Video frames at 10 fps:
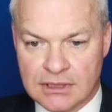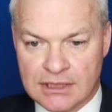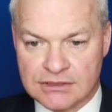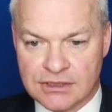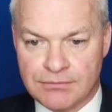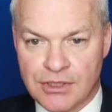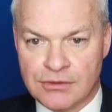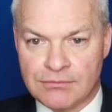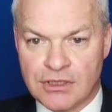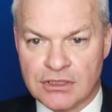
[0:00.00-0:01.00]
as a
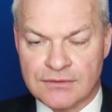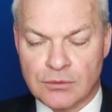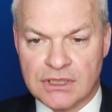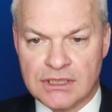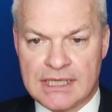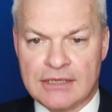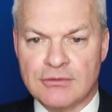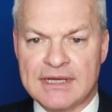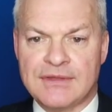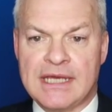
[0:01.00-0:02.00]
component part of a word. How
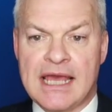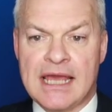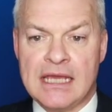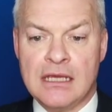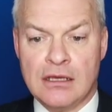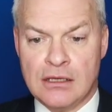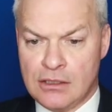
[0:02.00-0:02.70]
about the A?